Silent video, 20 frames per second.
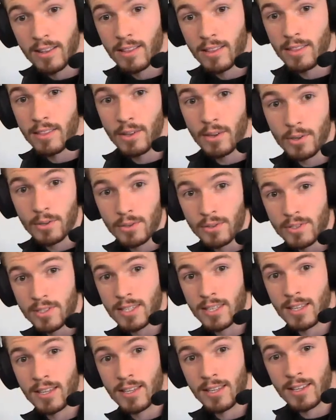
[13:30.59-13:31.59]
Those
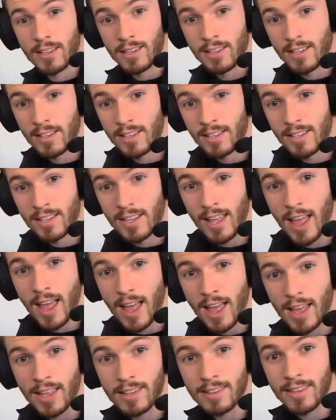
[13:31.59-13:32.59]

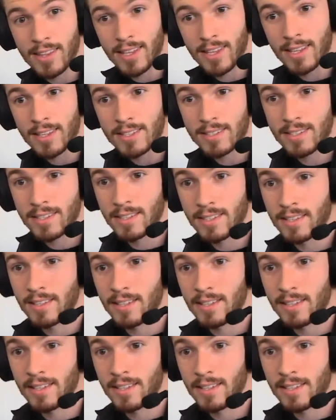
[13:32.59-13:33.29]
and these.